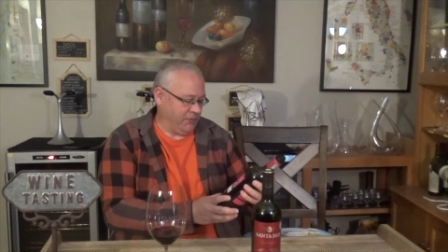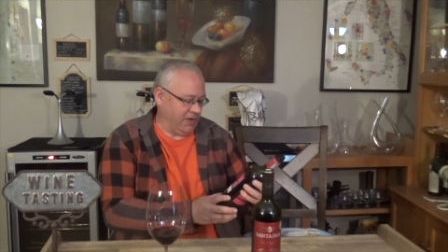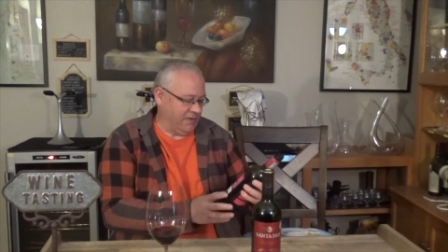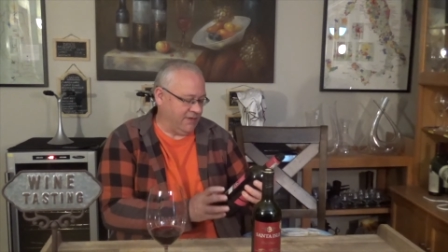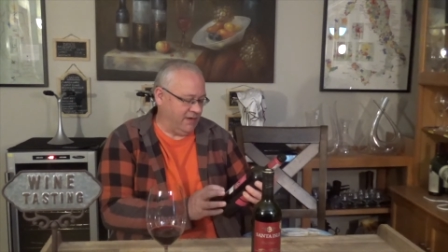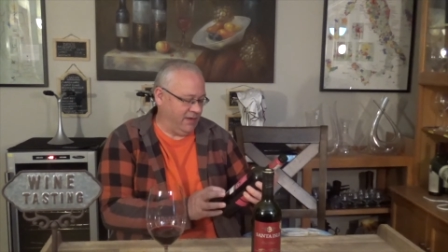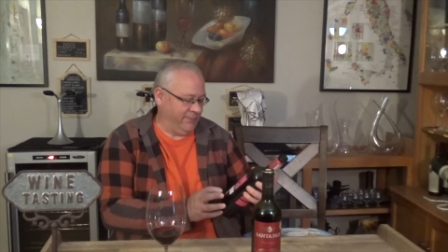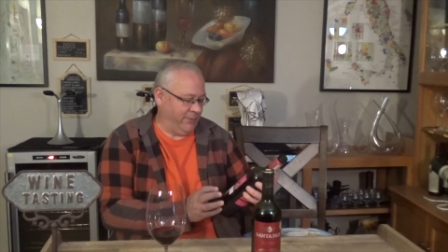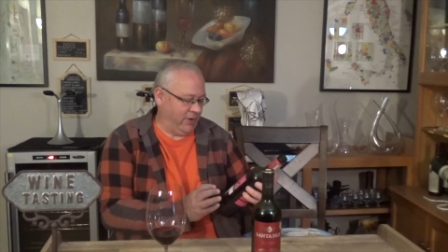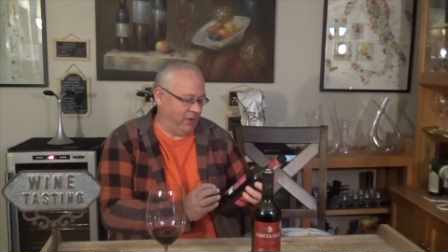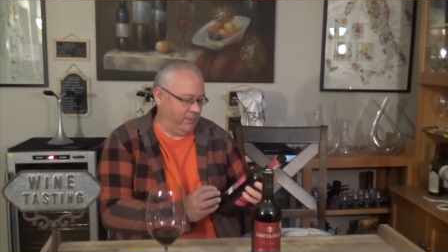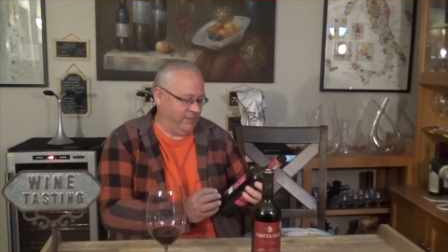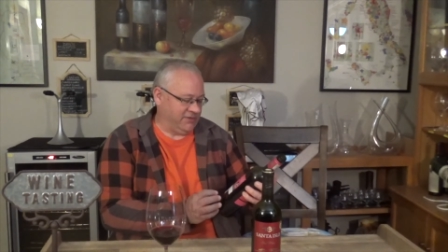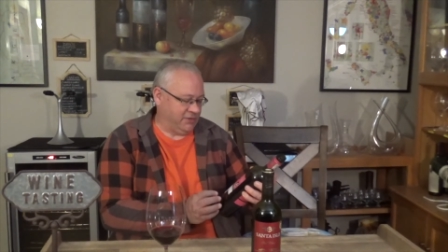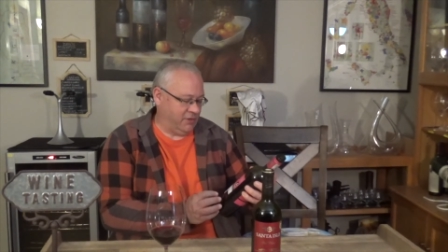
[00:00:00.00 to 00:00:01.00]
and then at the
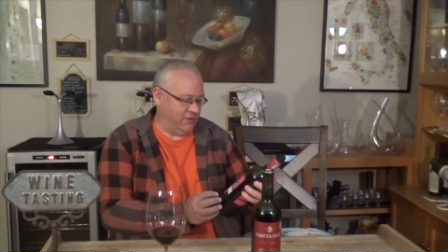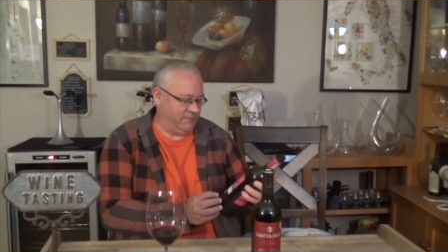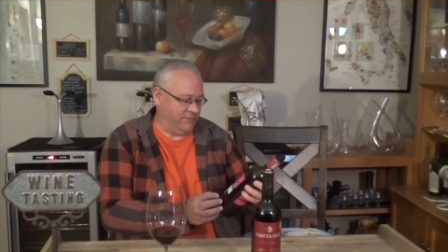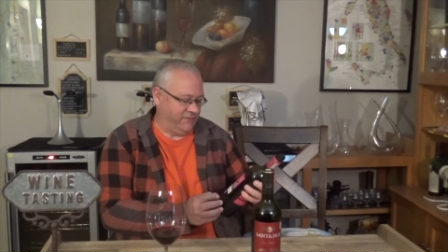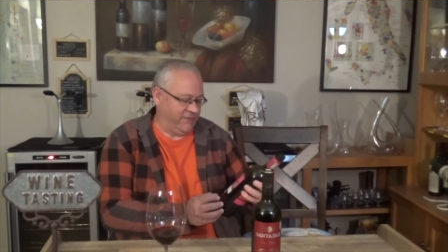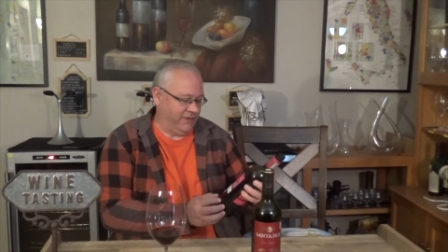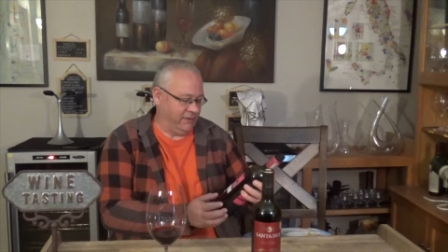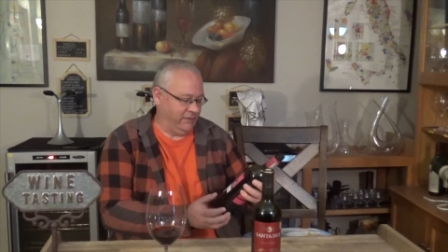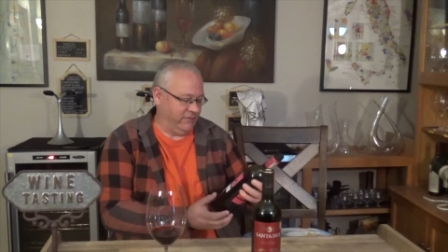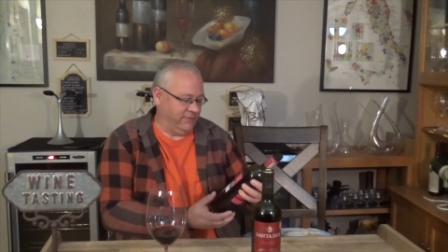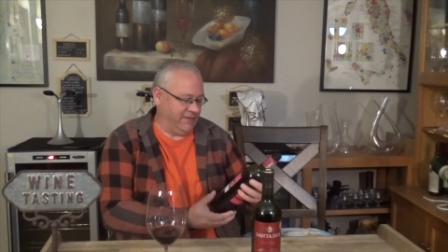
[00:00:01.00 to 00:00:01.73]
bottom it's on Vancouver,